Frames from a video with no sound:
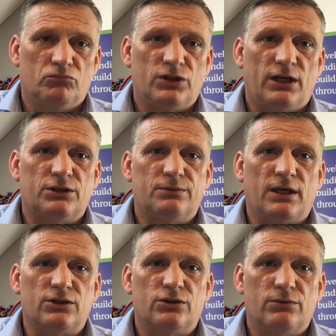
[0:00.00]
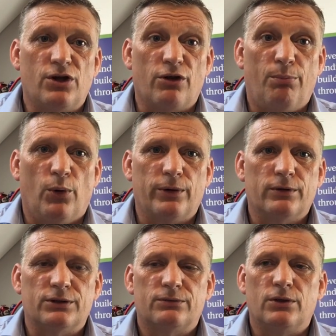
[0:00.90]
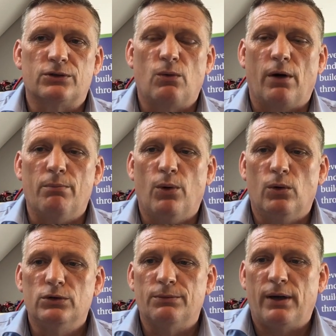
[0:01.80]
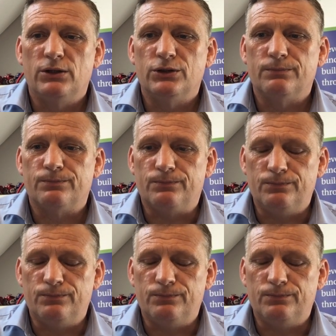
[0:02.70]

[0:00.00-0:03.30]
So that's the other point that's quite important to mention.